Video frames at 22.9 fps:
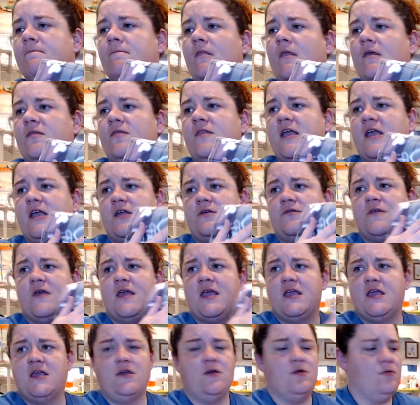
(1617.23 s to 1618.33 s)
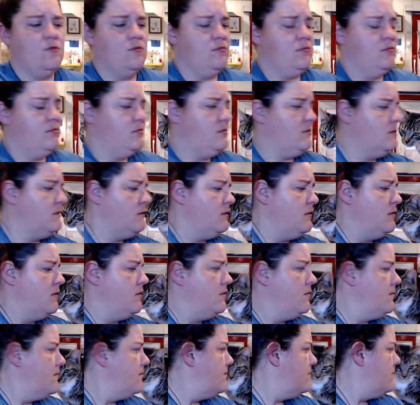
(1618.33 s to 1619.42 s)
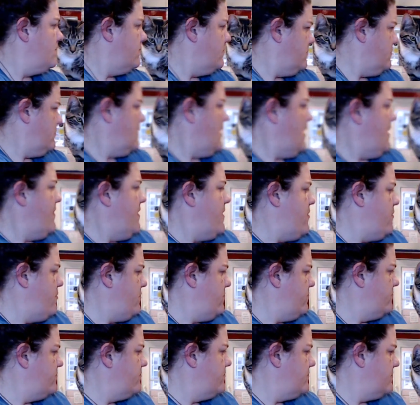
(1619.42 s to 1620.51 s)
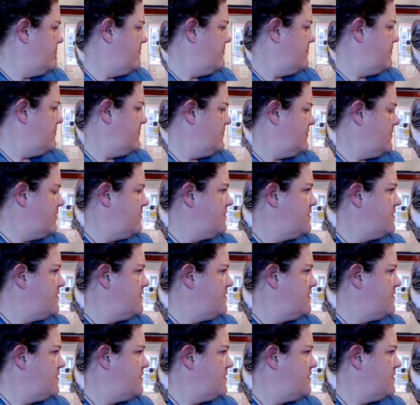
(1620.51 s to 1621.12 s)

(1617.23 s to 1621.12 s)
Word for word: Thank you, thank you. Hello. Good to